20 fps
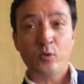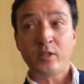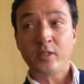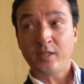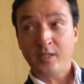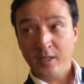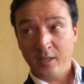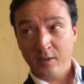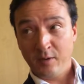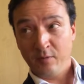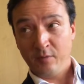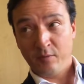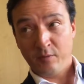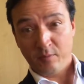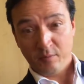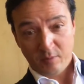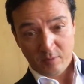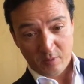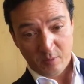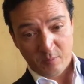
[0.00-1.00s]

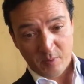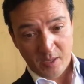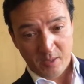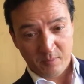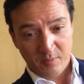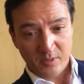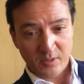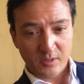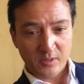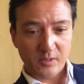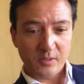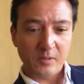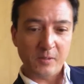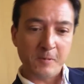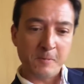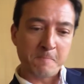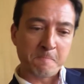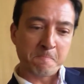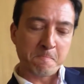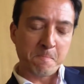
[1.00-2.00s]
receive the payments,